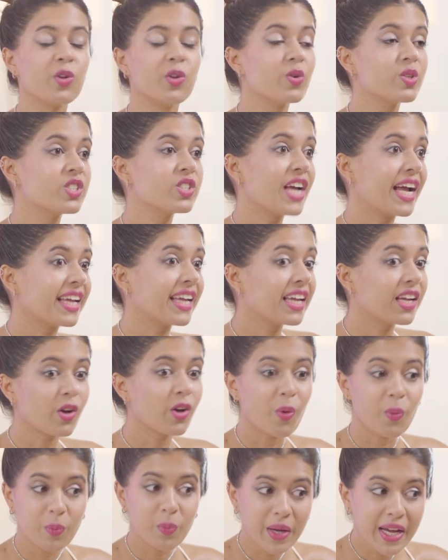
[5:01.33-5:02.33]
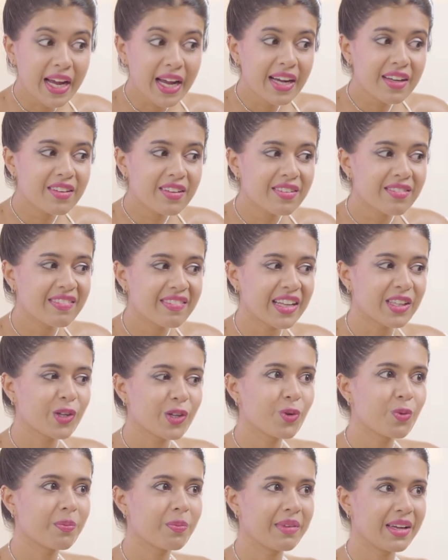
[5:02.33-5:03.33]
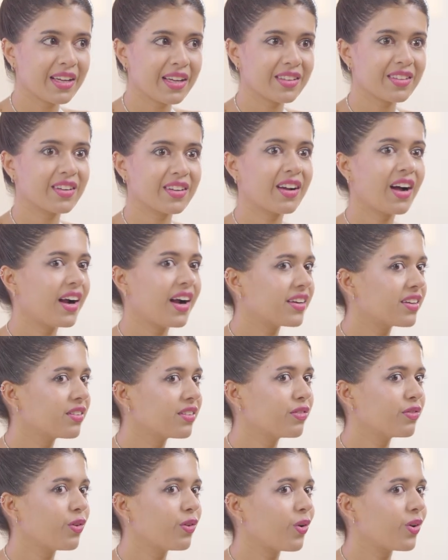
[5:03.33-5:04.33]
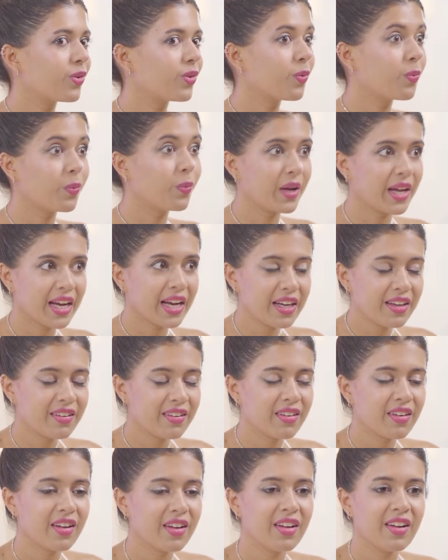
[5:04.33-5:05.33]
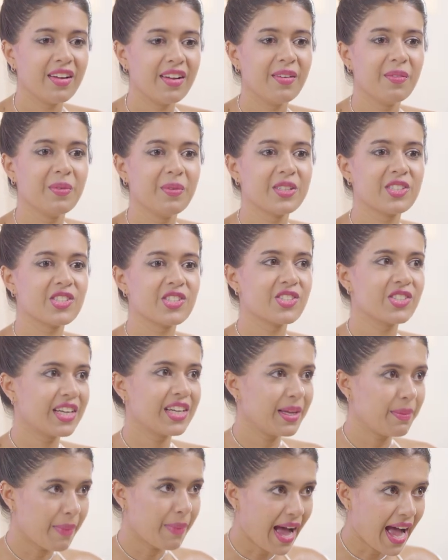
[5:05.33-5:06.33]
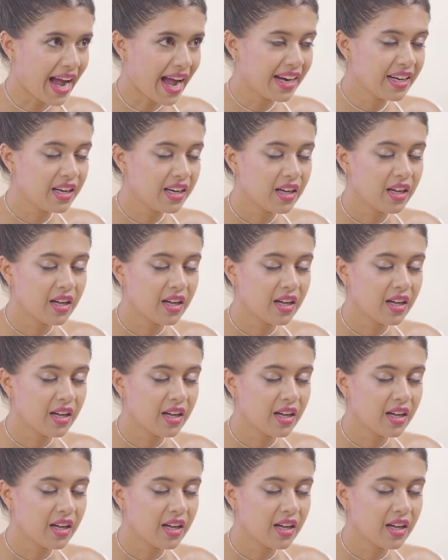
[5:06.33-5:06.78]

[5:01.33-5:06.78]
You know, checking your weight, whether you make the cut for the weight, which is really bad.